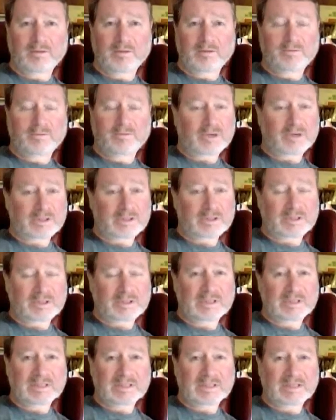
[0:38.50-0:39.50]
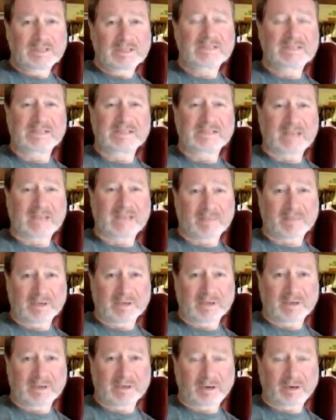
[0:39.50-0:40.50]
First, let us
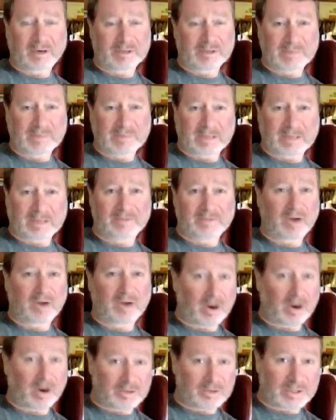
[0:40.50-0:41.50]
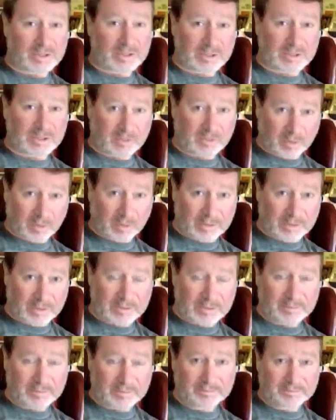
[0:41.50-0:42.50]
examine our respective origin stories.